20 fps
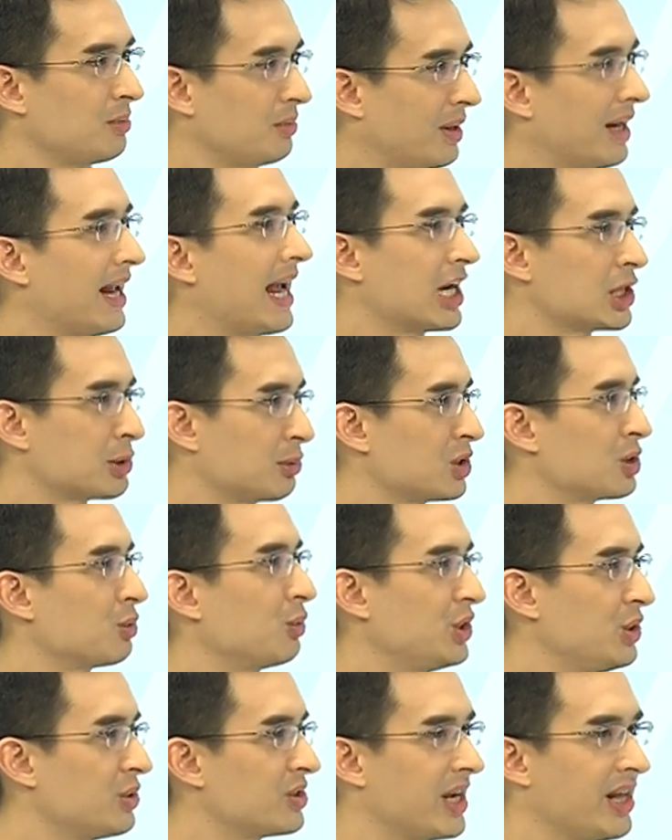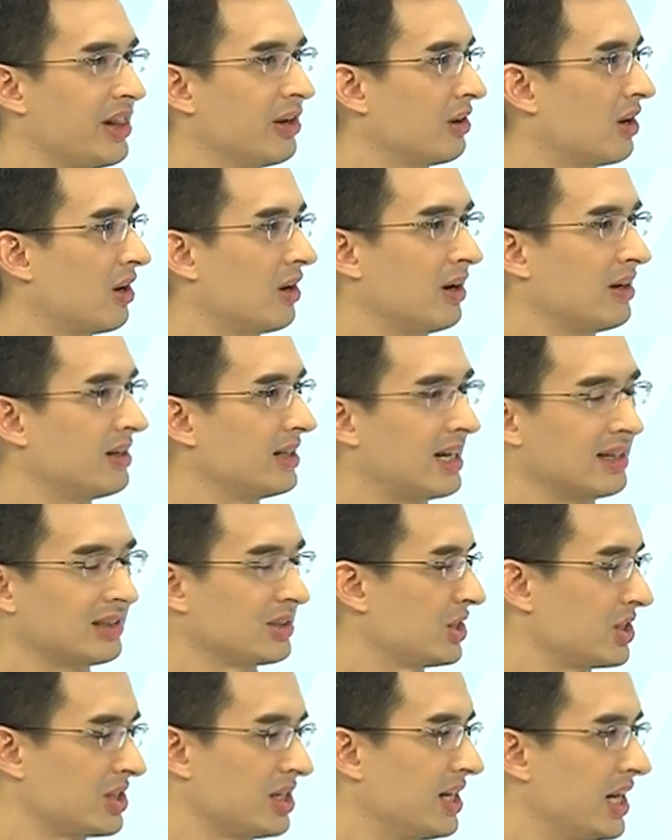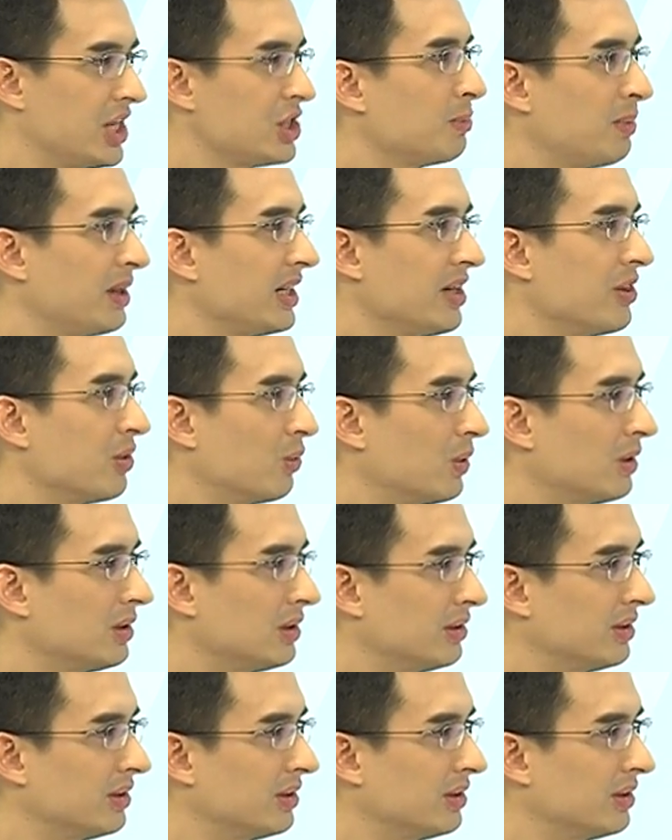experts would you say there are, not just in Asia, but in the world?